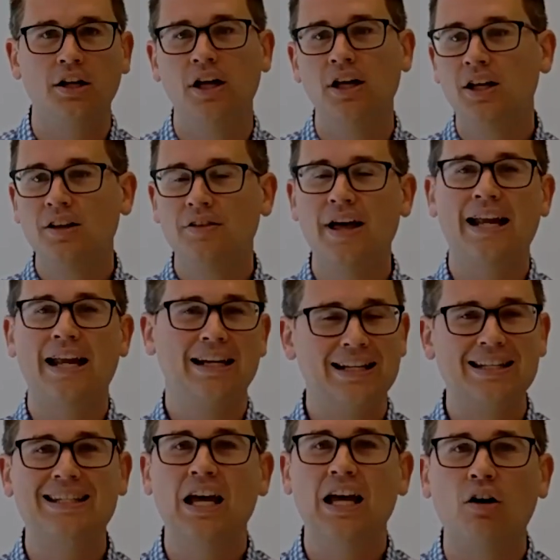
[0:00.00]
And that
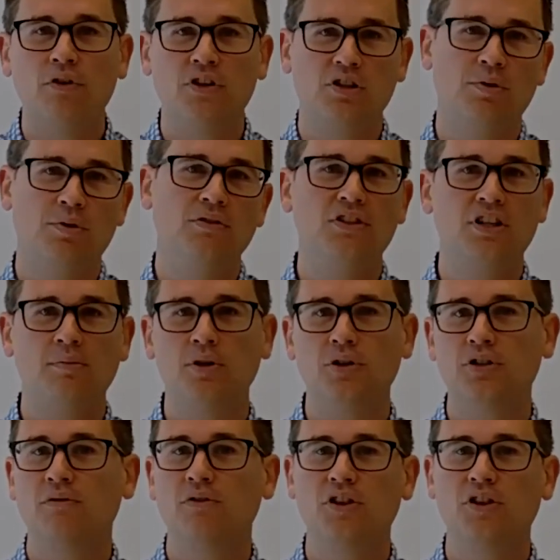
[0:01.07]
in itself is a bit of stimulus.